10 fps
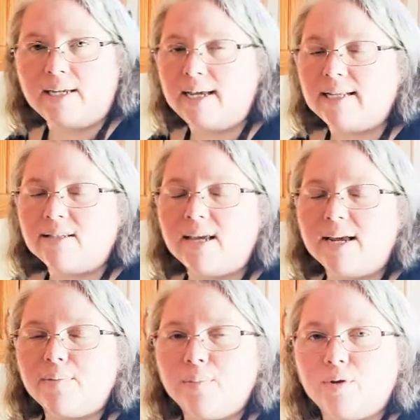It's
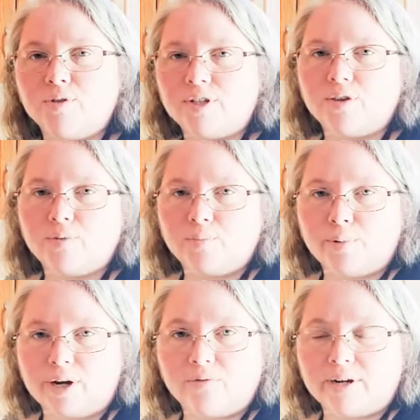like most other
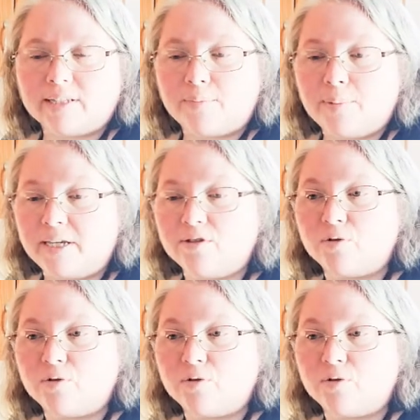bread recipes.